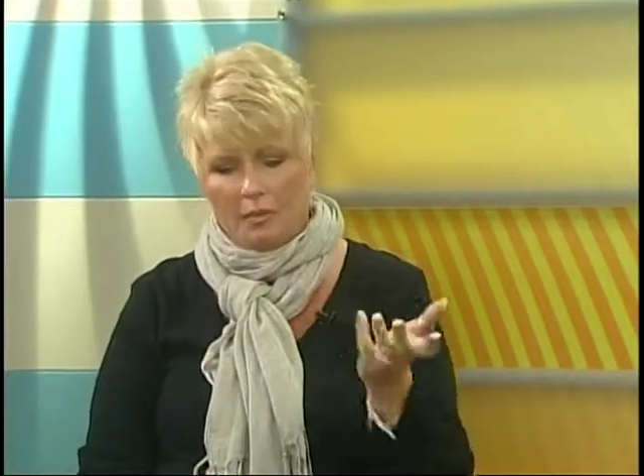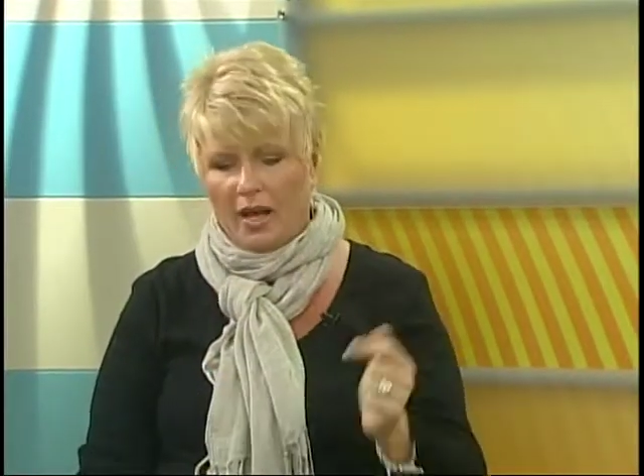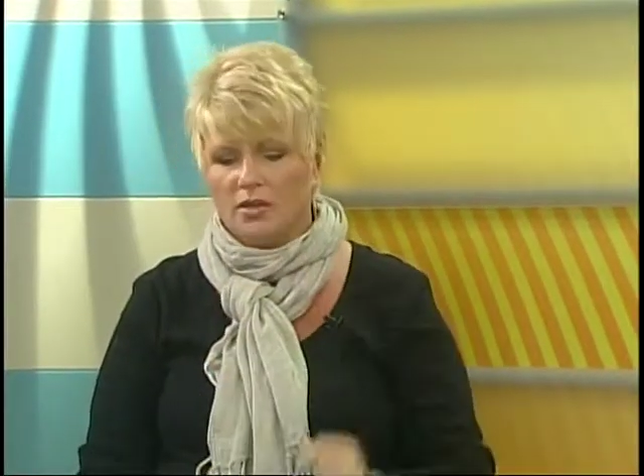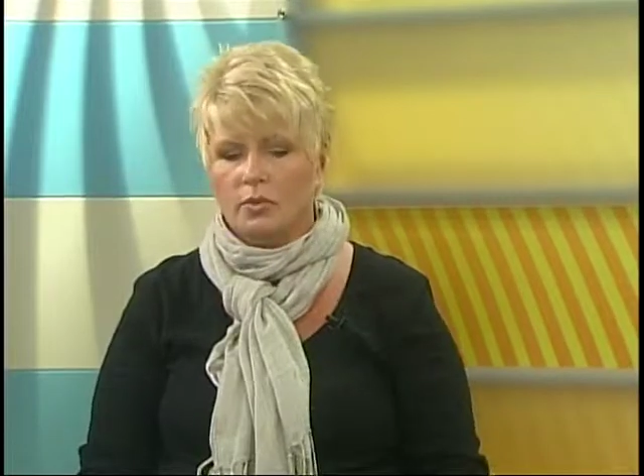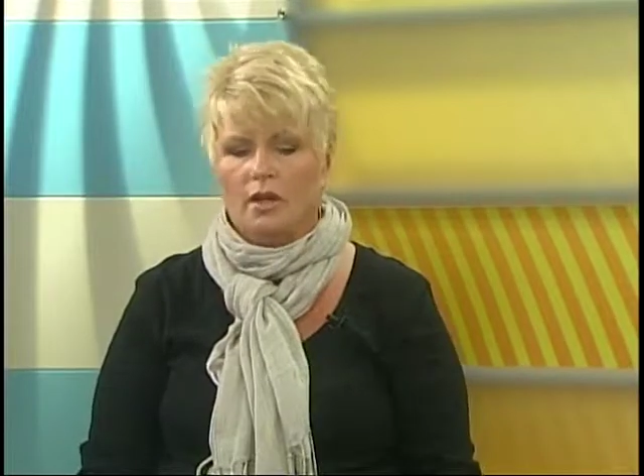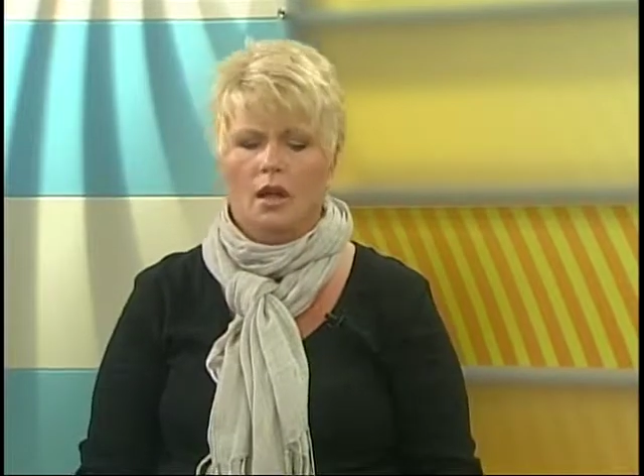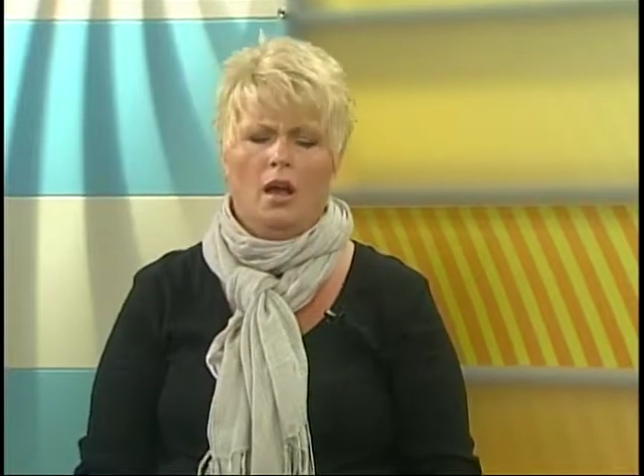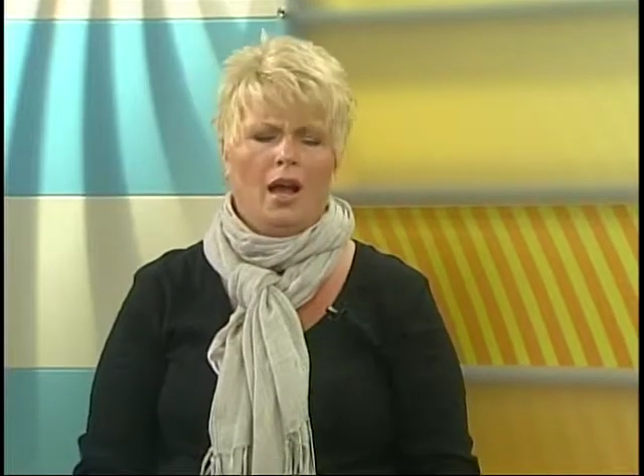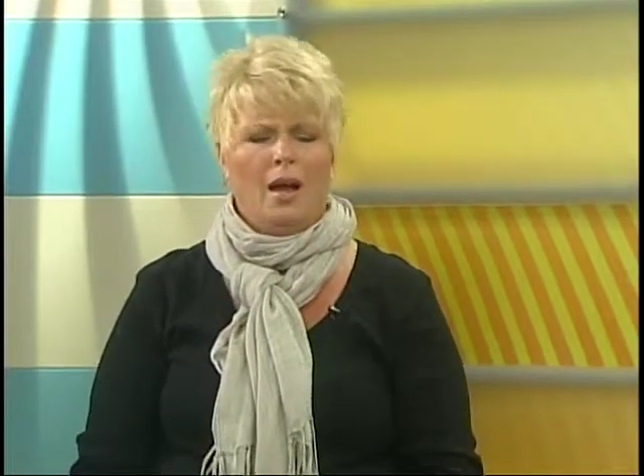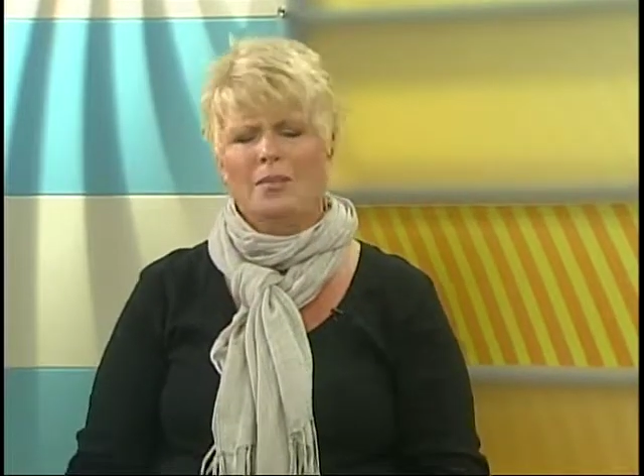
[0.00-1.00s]
the past week,
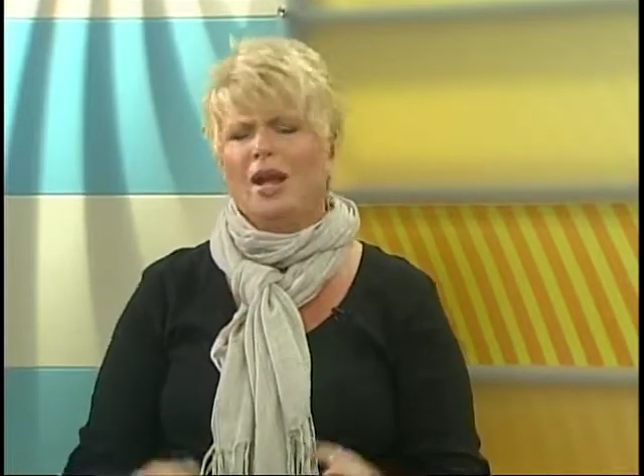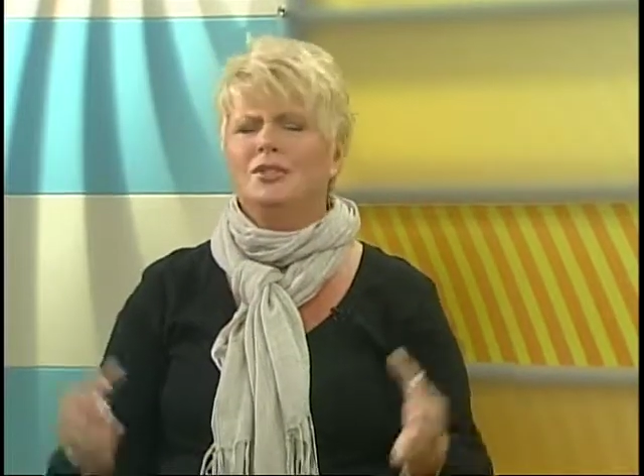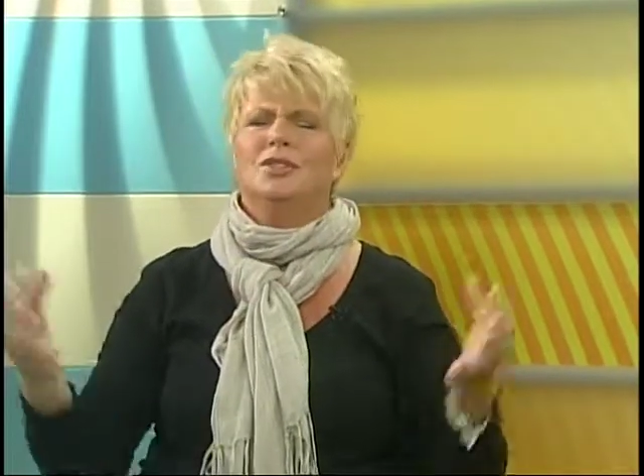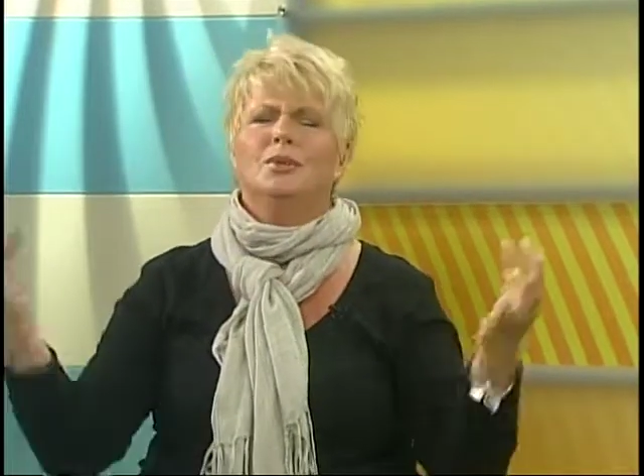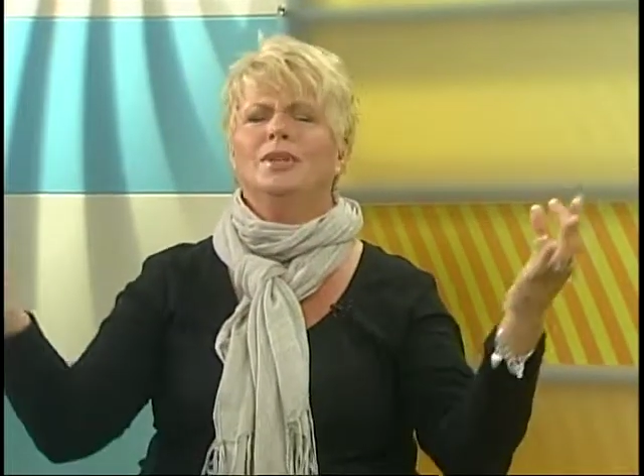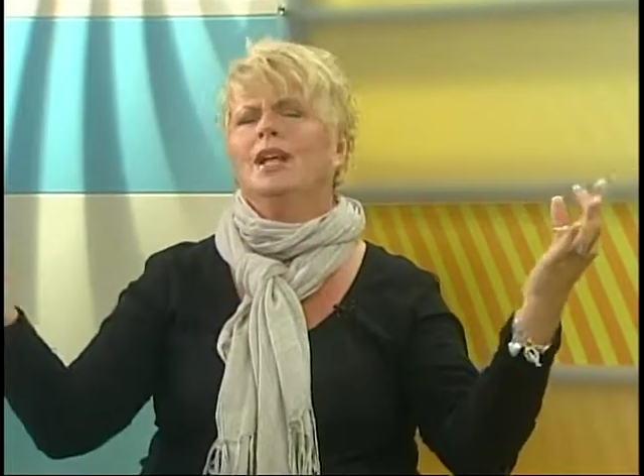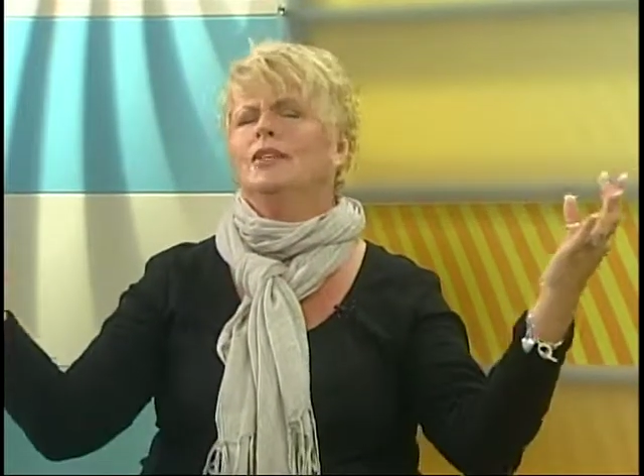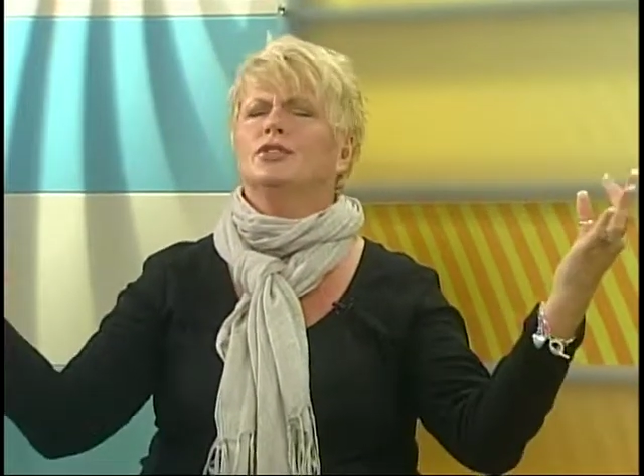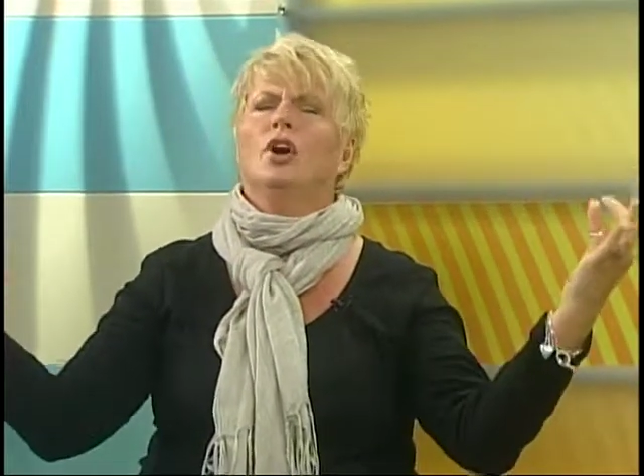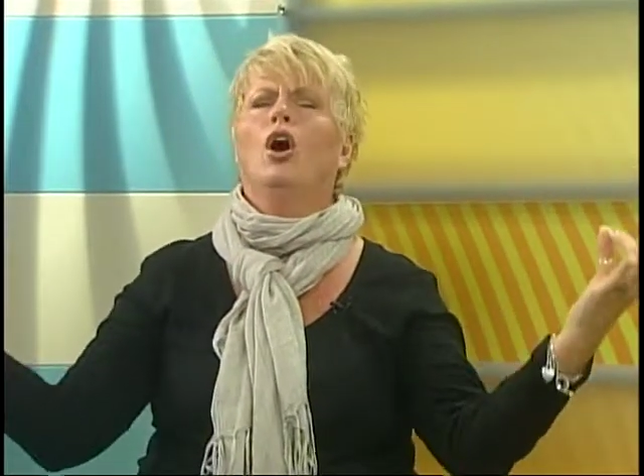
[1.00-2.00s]
I'm not doing this.